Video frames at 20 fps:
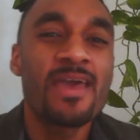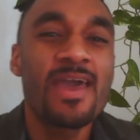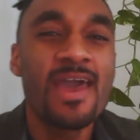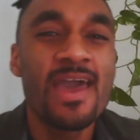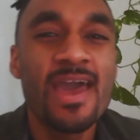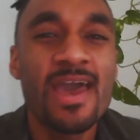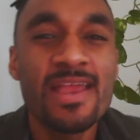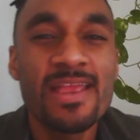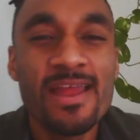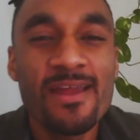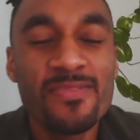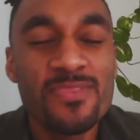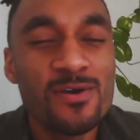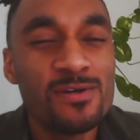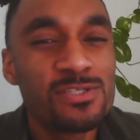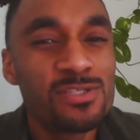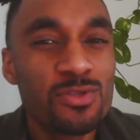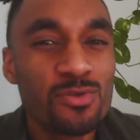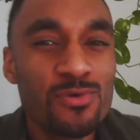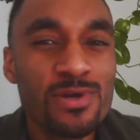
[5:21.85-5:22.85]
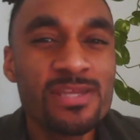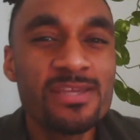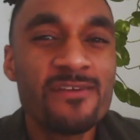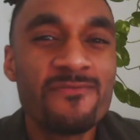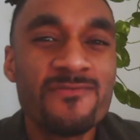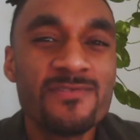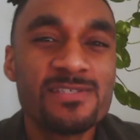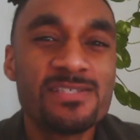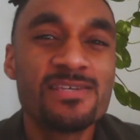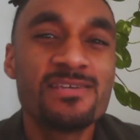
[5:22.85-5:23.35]
and there's 3
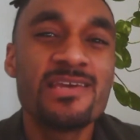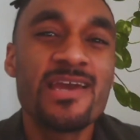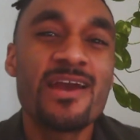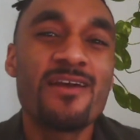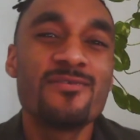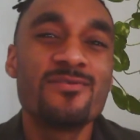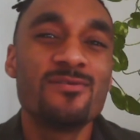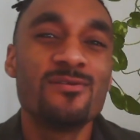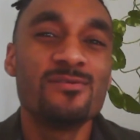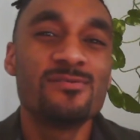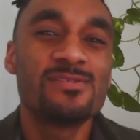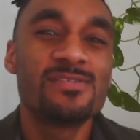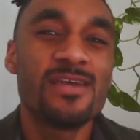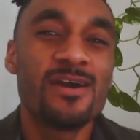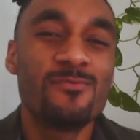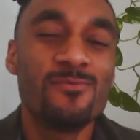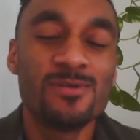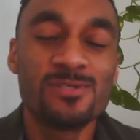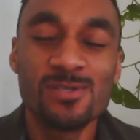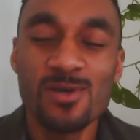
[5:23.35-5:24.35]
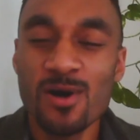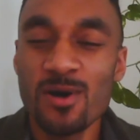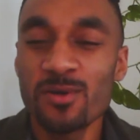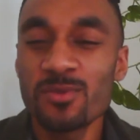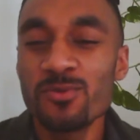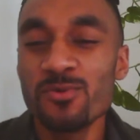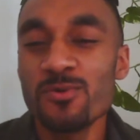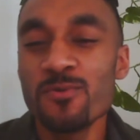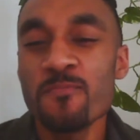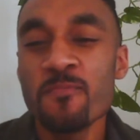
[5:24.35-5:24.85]
different scenarios that we'll
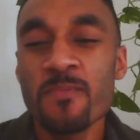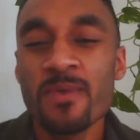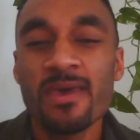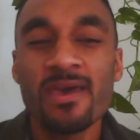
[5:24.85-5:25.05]
talk through.